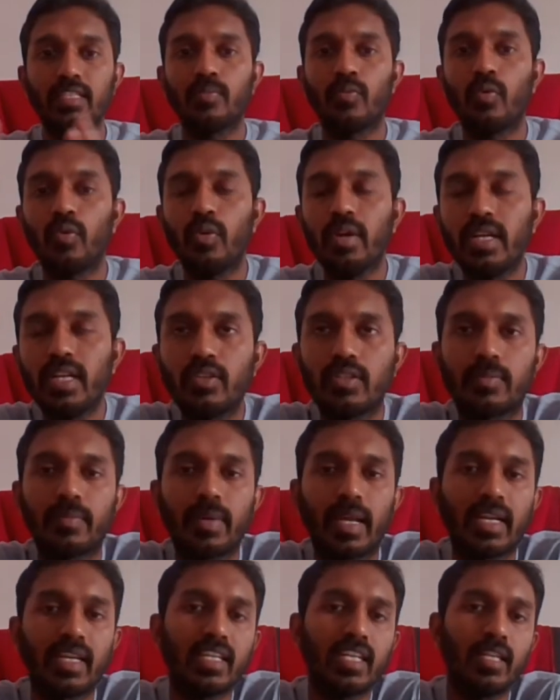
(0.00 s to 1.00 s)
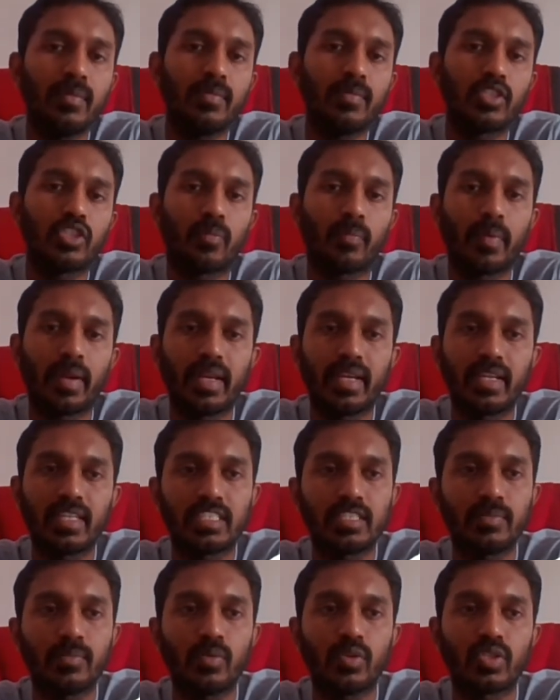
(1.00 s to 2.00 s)
move into the practical bishop
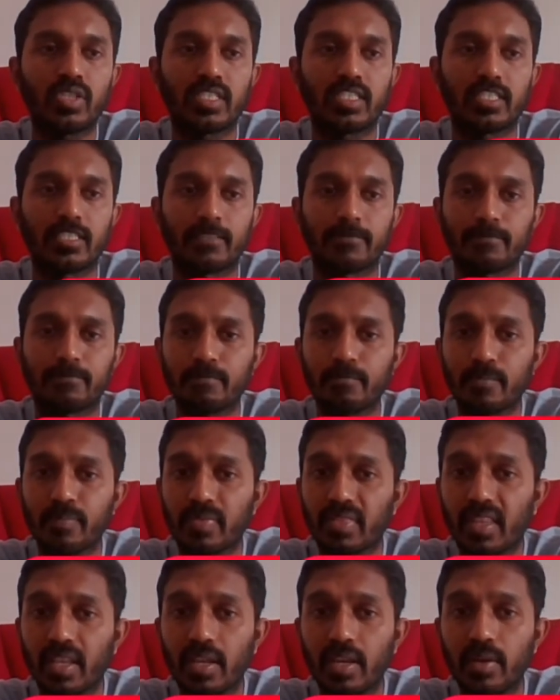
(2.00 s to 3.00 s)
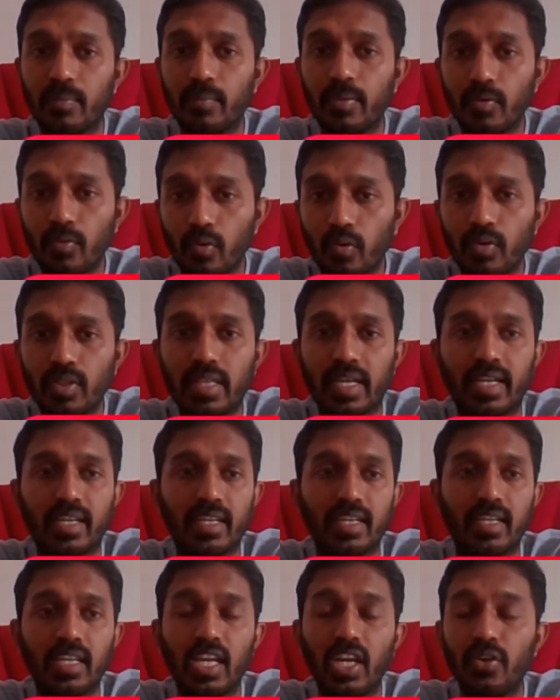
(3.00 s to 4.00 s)
endings position. Before that,
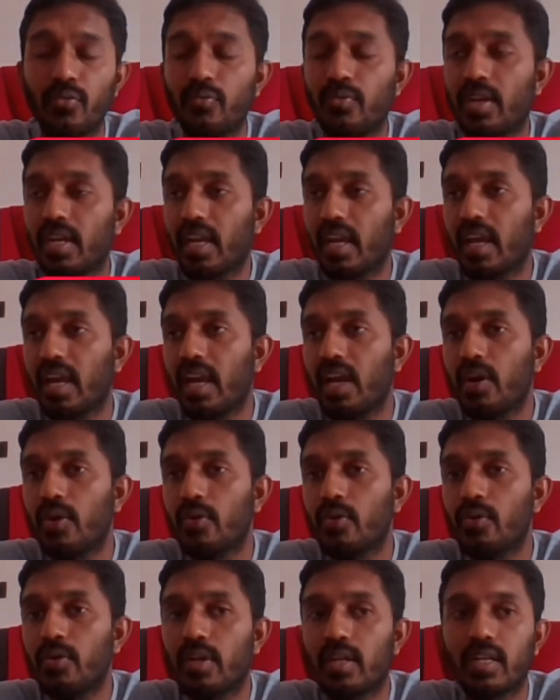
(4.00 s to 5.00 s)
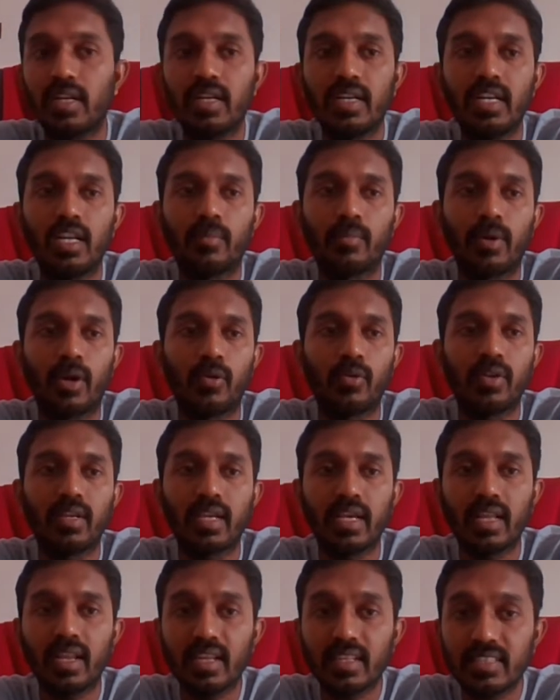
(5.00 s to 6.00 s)
we have to learn about
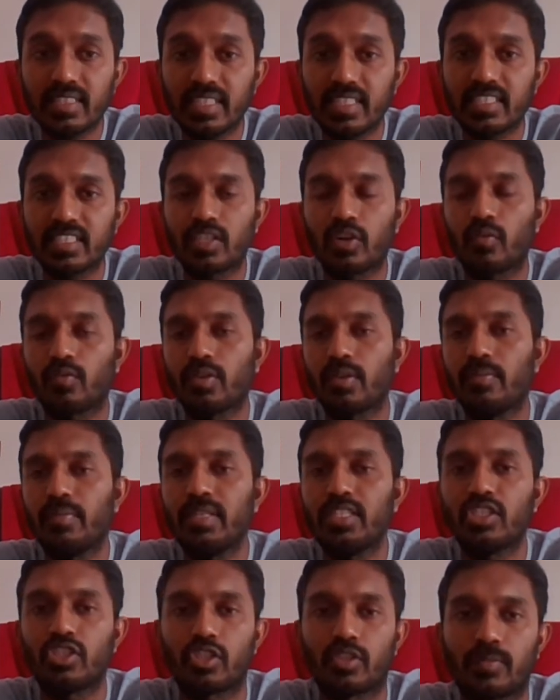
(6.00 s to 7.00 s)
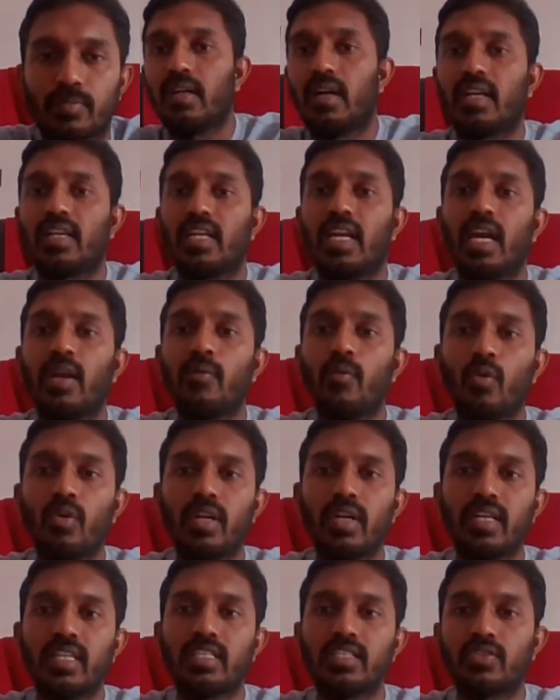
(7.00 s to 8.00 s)
characteristics of the bishop. I have
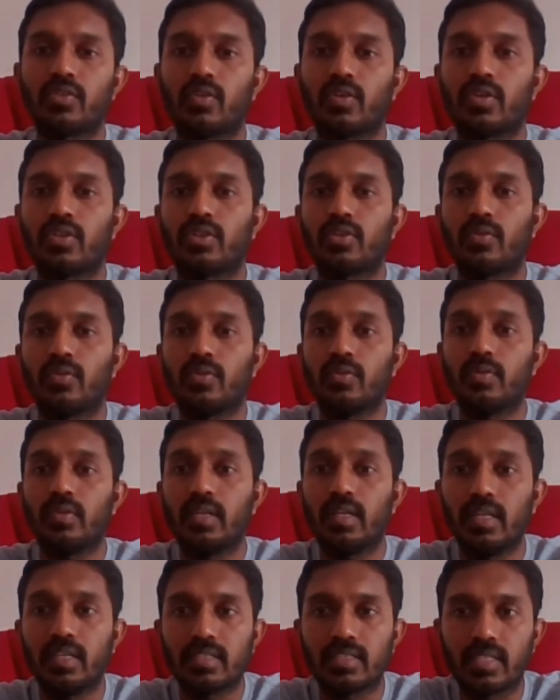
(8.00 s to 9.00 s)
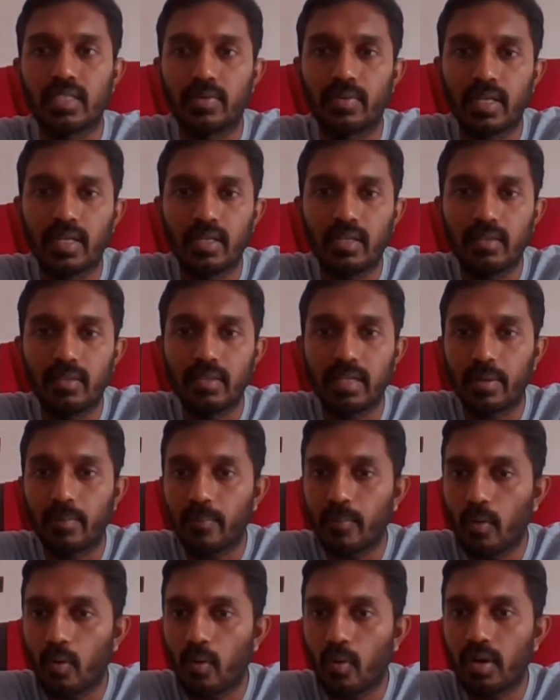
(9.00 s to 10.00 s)
already showed you several
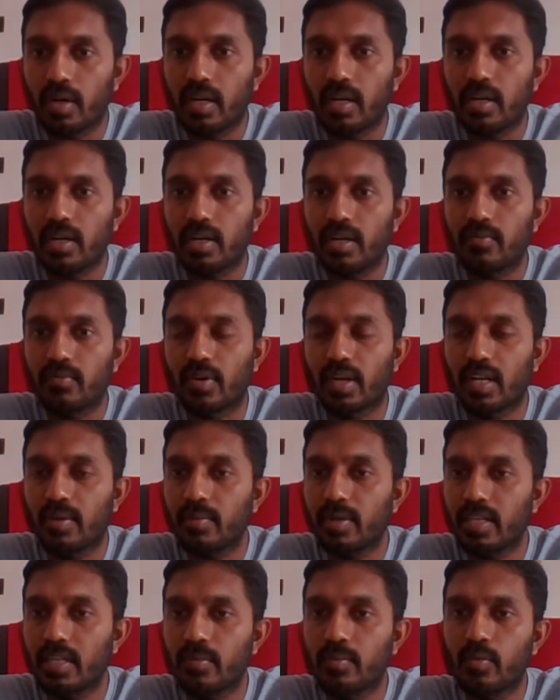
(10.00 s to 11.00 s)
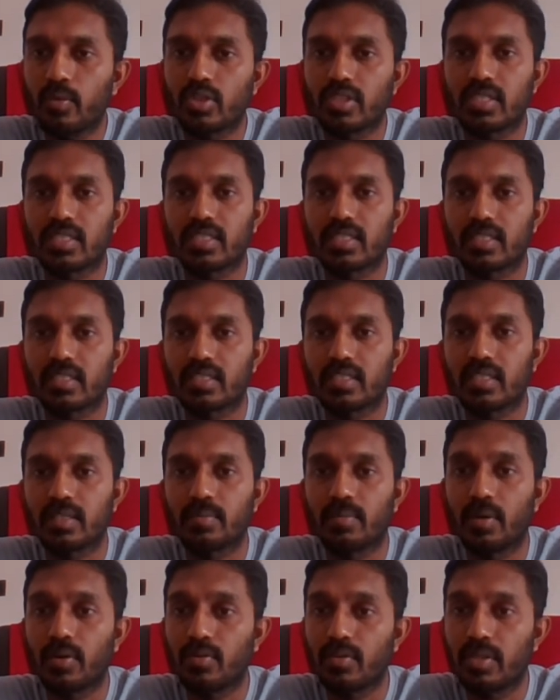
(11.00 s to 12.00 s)
important fundamental positions
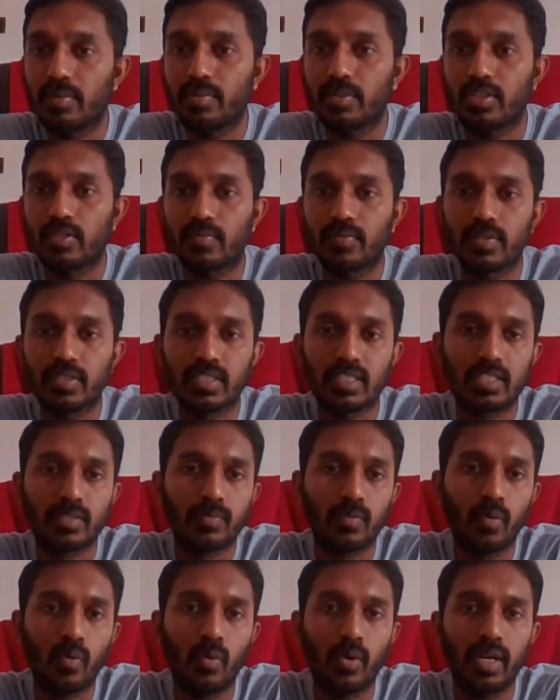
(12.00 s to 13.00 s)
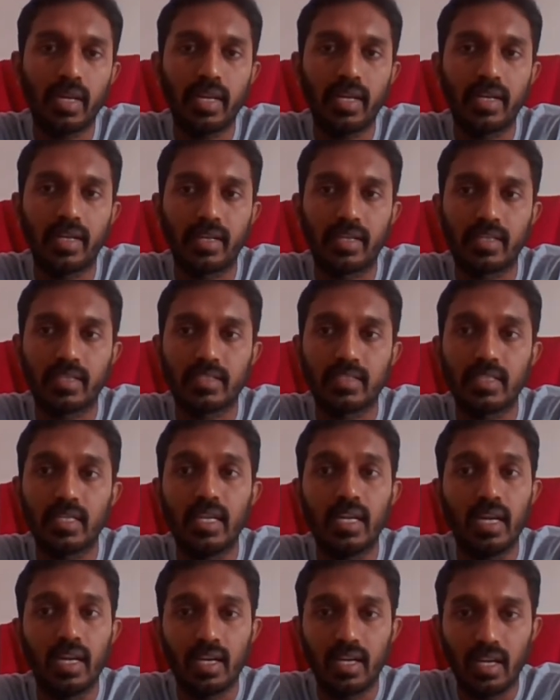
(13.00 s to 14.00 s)
about the bishop versus pawn endings.
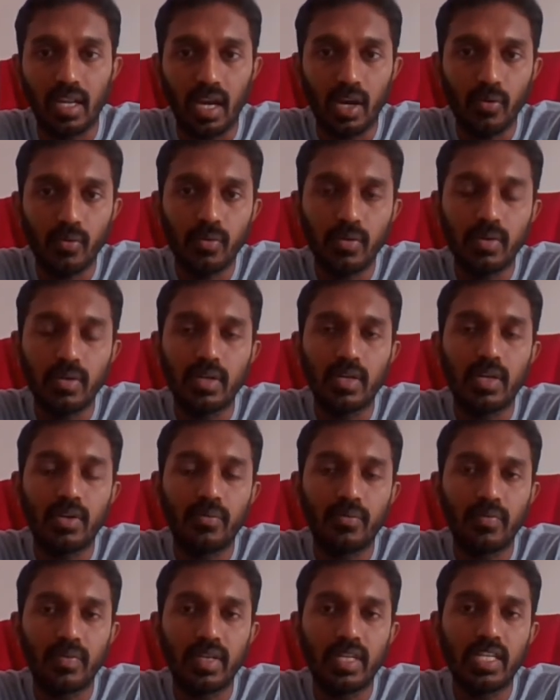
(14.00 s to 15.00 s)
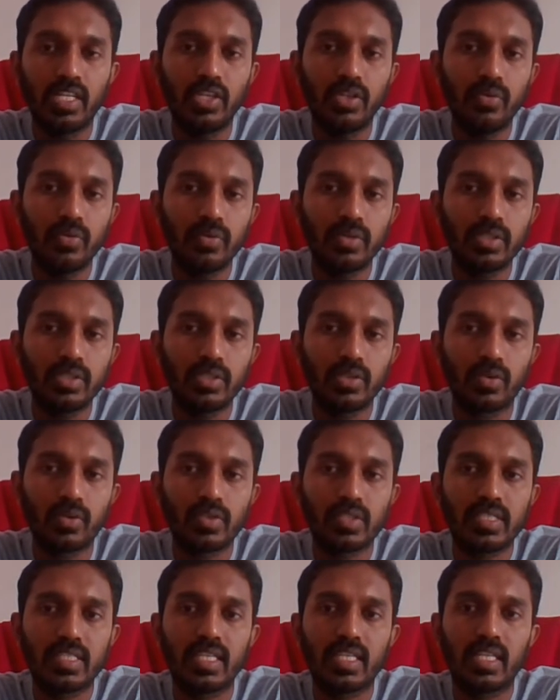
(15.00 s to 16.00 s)
Now we use those
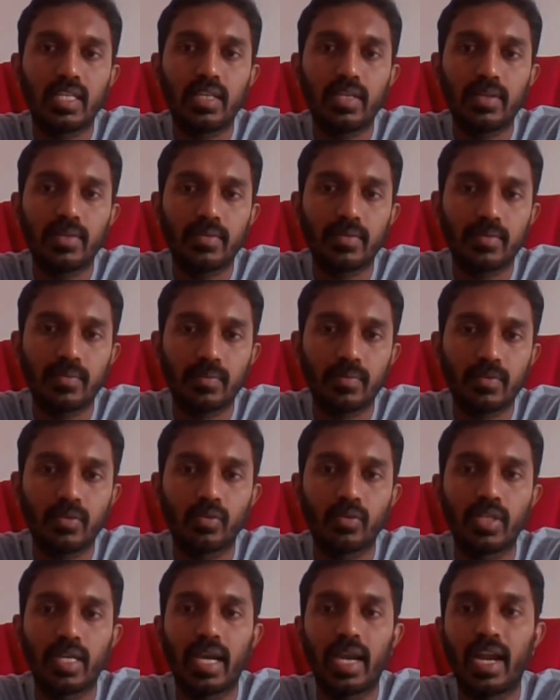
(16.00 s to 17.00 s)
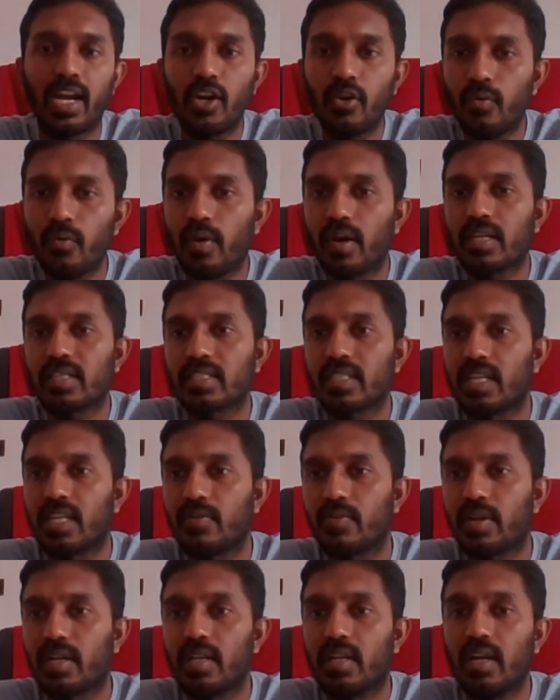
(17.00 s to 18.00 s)
theories to the advanced
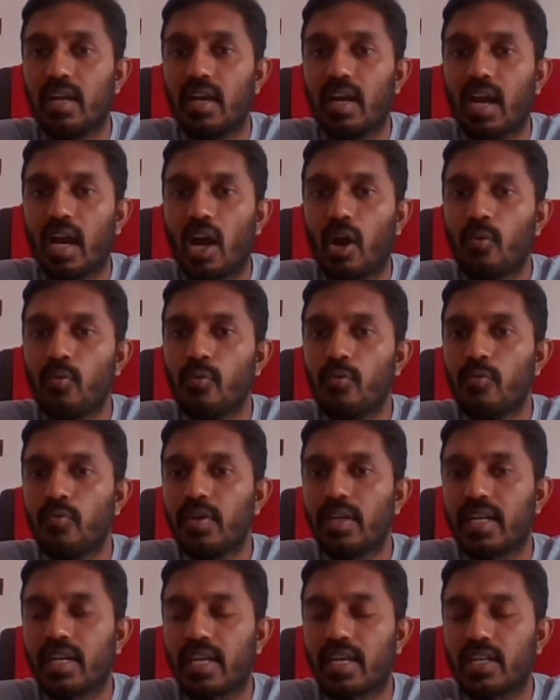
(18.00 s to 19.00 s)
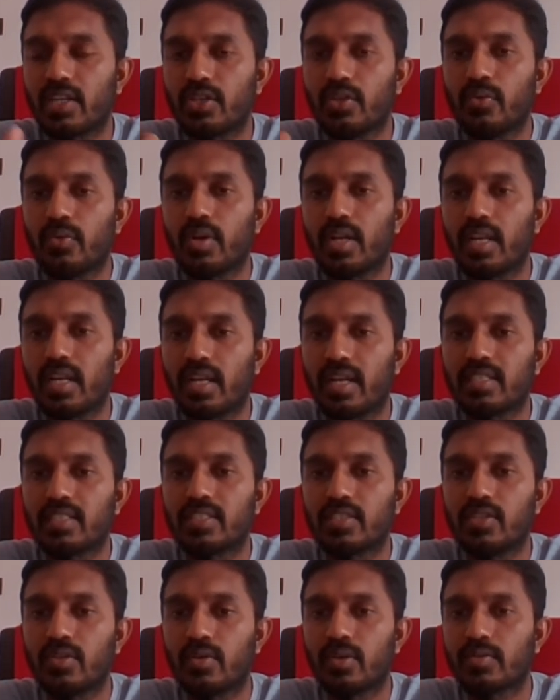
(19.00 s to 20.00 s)
level, how we can utilize
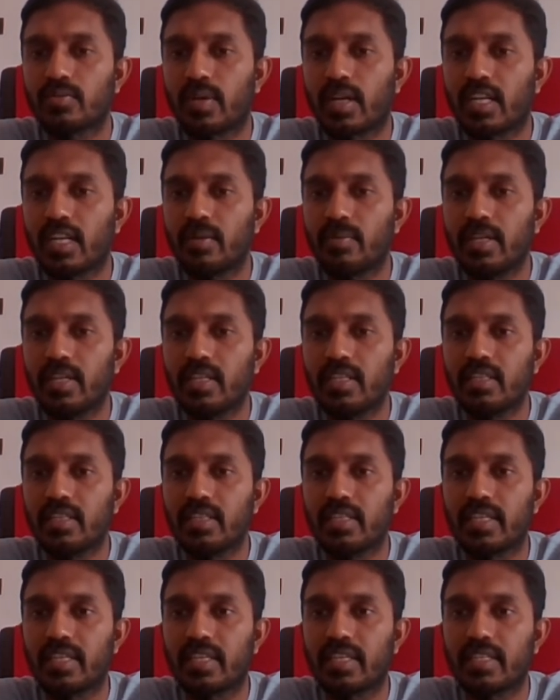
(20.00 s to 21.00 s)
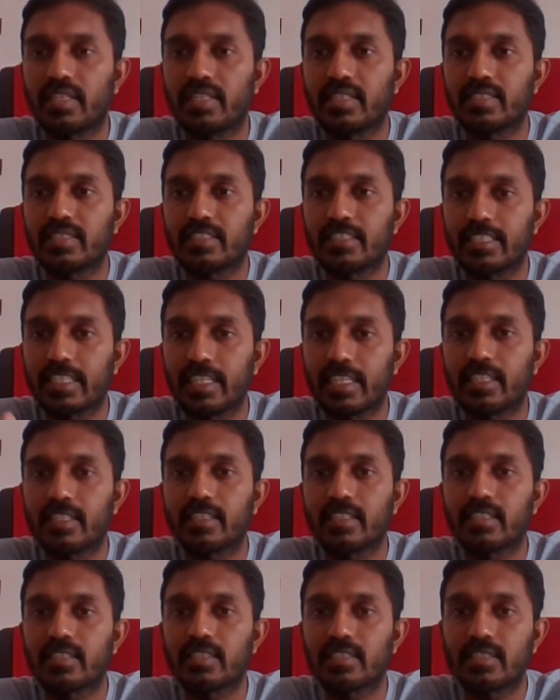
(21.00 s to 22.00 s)
those fundamental theories in
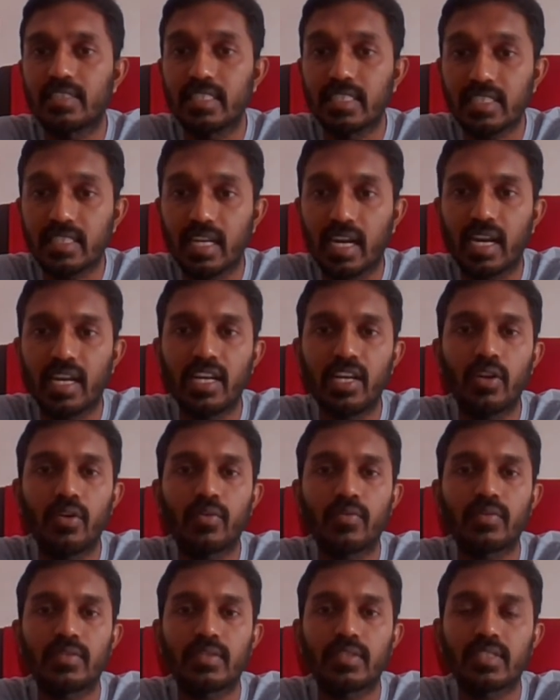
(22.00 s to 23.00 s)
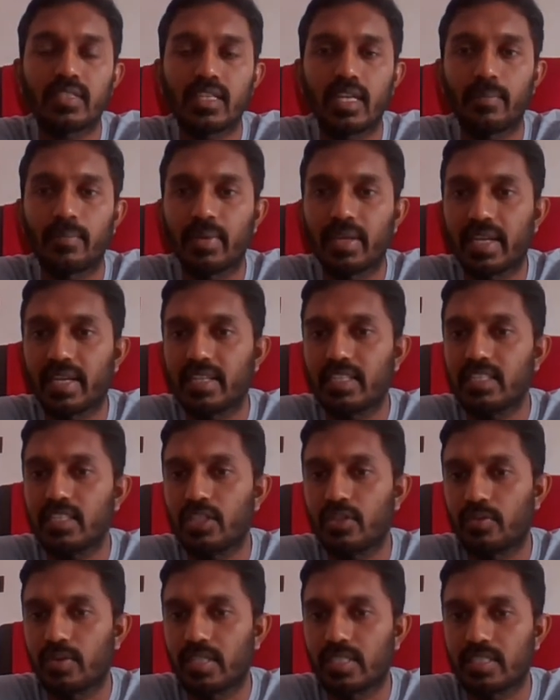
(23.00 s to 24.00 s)
this kind of complicated
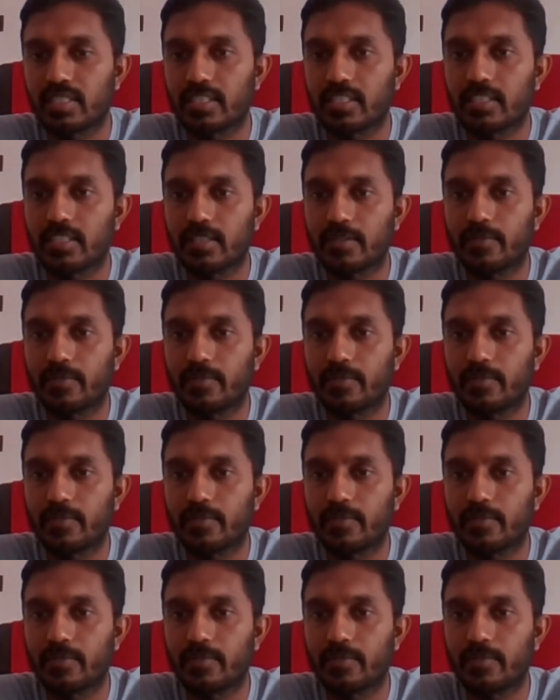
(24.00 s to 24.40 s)
situations.